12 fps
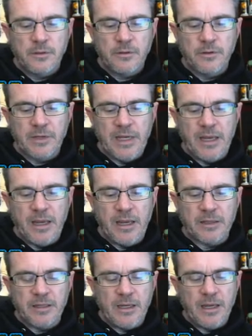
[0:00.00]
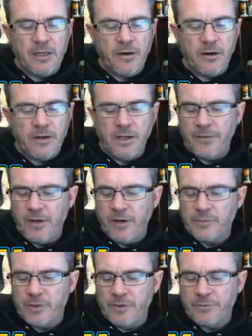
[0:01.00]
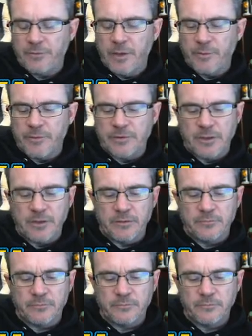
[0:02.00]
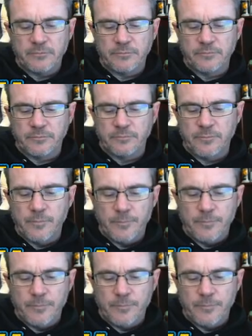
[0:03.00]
Okay, did he gain Hardy? I thought he was below 30%. Hmm.